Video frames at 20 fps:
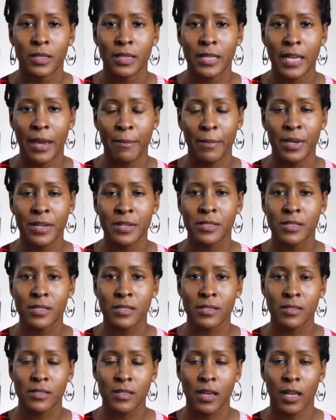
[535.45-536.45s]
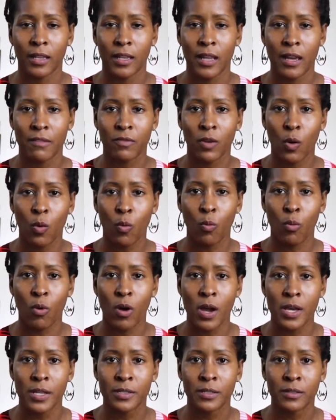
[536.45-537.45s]
what that means is it's a level
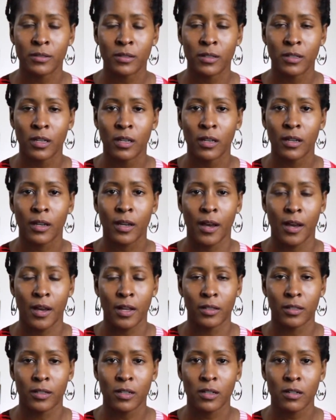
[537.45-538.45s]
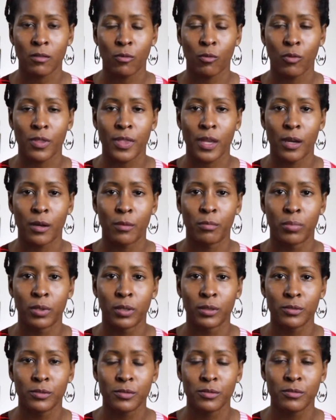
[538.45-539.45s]
1 color with a
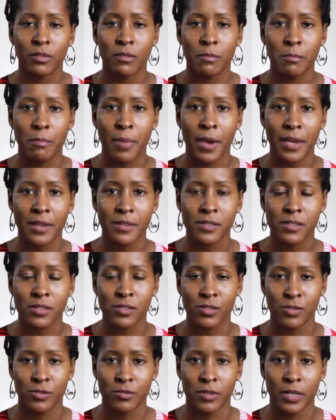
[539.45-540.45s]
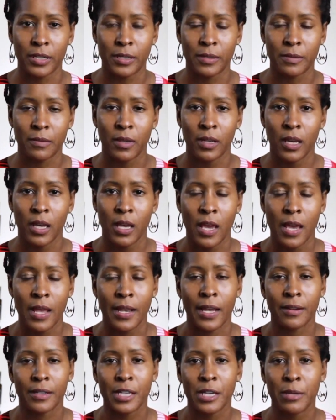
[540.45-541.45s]
blue base to it.
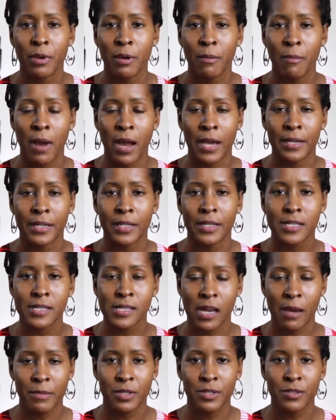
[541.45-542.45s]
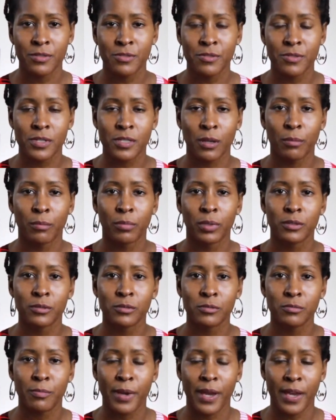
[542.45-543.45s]
Now keep in mind, anytime you use a
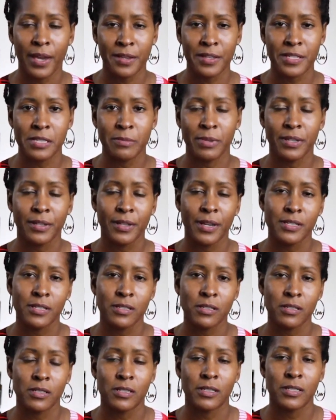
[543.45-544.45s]
blue base, because